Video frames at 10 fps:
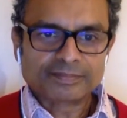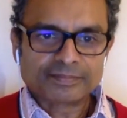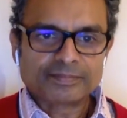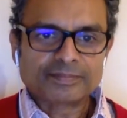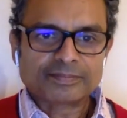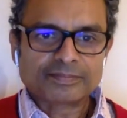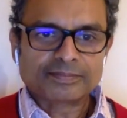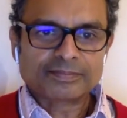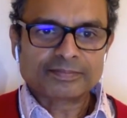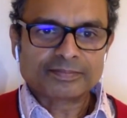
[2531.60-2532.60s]

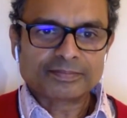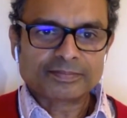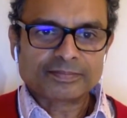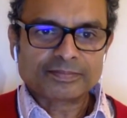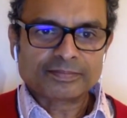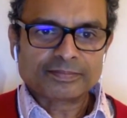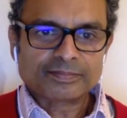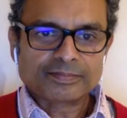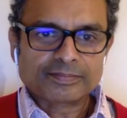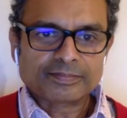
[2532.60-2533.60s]

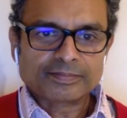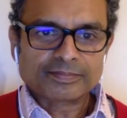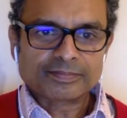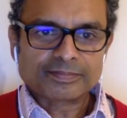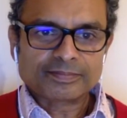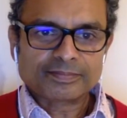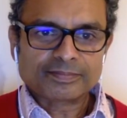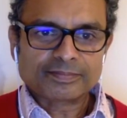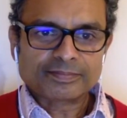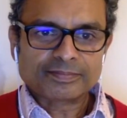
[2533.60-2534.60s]

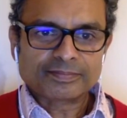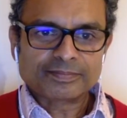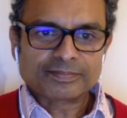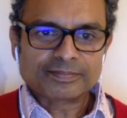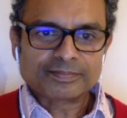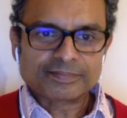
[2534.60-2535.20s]
The person shown says nothing.